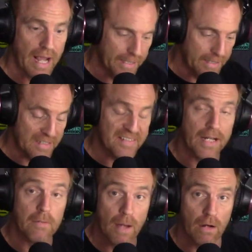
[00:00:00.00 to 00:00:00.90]
and then the
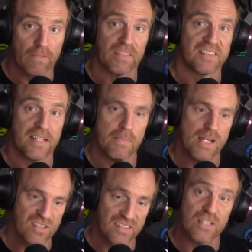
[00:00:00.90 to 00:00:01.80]
second paragraph on the same
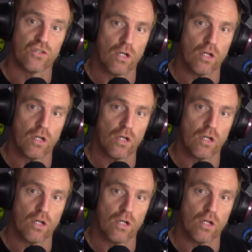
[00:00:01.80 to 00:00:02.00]
page is an